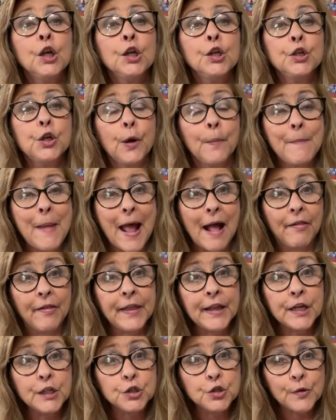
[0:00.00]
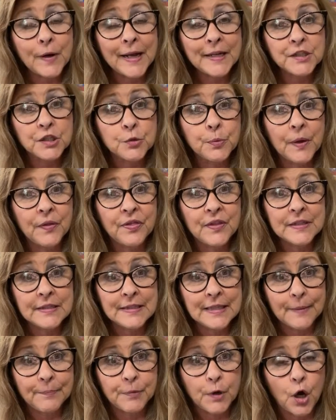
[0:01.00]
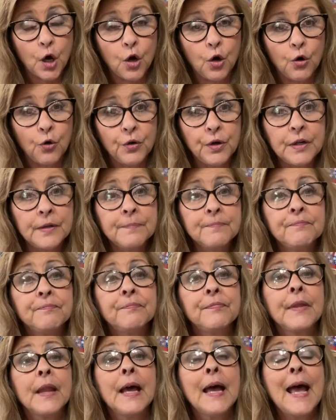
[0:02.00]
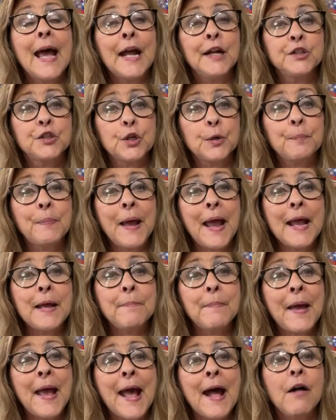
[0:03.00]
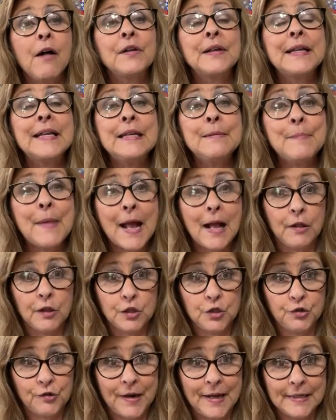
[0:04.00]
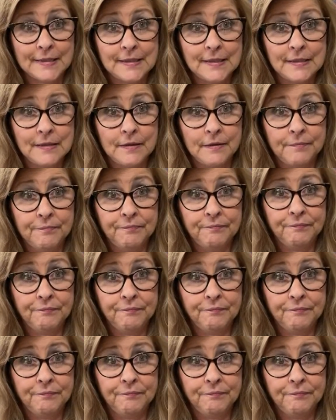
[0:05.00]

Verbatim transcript: your mailing address with the zip code, and your PayPal email address.